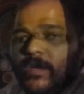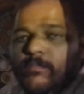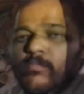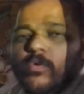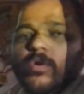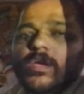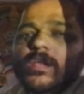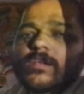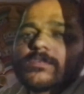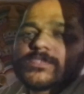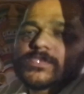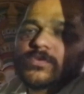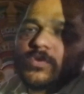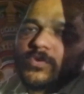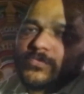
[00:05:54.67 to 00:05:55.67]
Mughal
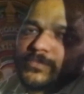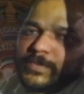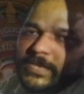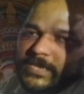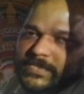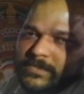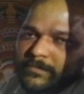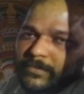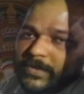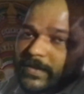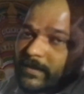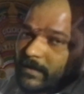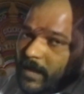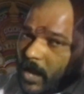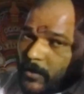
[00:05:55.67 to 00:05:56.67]
school of miniature painting.